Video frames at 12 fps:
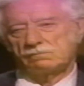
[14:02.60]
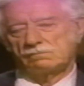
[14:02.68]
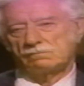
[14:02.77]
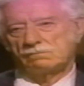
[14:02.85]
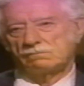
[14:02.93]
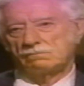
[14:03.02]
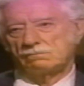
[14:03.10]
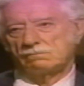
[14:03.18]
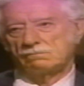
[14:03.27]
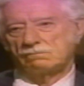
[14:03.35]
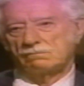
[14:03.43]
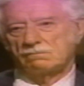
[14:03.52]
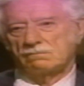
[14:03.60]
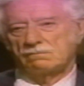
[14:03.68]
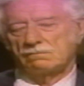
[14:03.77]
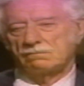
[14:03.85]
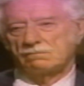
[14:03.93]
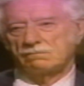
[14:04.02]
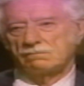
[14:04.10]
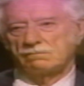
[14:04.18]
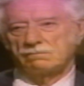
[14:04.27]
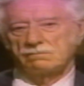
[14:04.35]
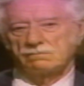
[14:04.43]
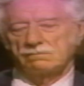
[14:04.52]

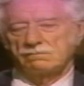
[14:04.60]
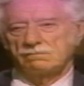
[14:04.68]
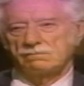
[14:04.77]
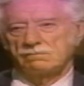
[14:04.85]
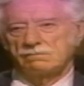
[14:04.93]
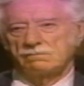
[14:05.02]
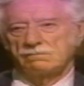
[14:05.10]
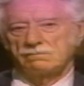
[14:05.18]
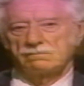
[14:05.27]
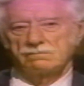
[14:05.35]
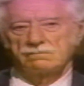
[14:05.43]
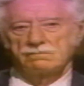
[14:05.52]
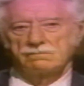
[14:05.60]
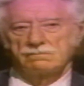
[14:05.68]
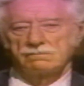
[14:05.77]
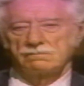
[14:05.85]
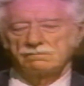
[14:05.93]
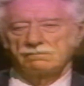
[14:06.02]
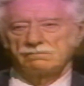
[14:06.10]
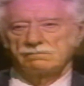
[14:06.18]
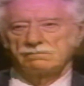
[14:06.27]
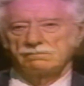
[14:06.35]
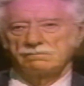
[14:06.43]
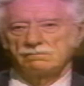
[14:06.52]

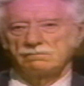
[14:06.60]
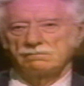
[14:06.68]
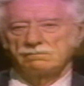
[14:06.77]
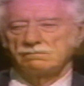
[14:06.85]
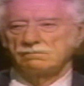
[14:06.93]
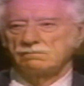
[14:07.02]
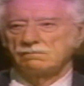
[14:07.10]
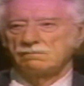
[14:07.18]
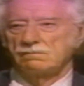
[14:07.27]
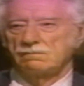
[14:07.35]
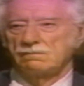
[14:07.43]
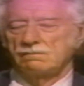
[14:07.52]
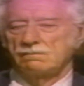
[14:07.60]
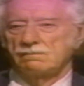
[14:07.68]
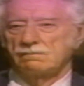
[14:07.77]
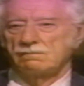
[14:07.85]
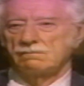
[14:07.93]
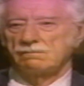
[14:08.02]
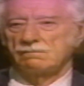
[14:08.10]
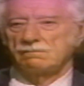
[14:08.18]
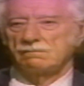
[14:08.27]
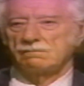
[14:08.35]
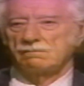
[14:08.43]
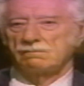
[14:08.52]

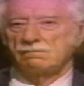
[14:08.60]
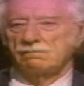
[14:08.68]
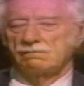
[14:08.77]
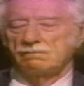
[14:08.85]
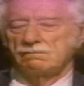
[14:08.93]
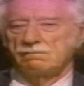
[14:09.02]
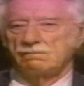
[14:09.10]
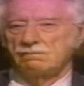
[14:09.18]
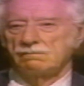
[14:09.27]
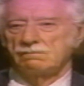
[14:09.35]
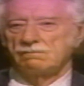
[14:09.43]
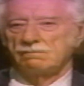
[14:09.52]
No one is speaking in this clip.